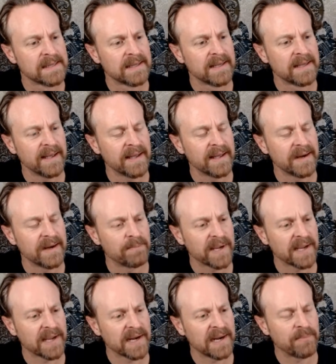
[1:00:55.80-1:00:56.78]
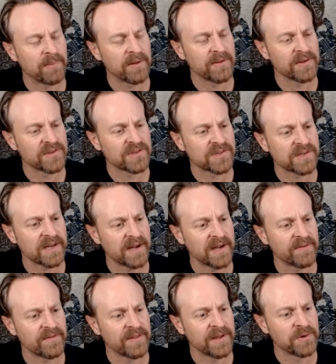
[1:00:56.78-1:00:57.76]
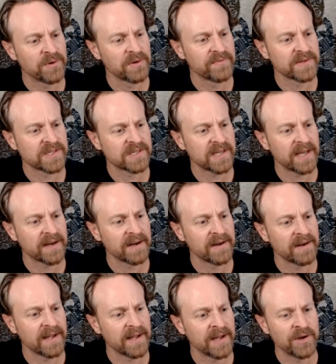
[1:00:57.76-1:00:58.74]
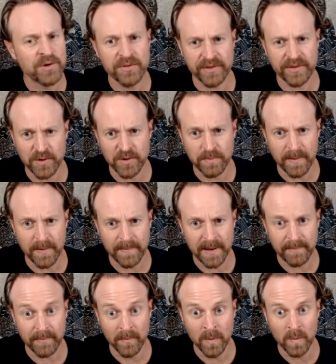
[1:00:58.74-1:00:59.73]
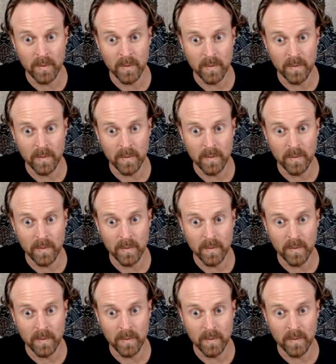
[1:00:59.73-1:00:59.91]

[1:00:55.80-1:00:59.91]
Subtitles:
and I'm picking up on this stuff. And then all of a sudden a new thing will pop up. Oh,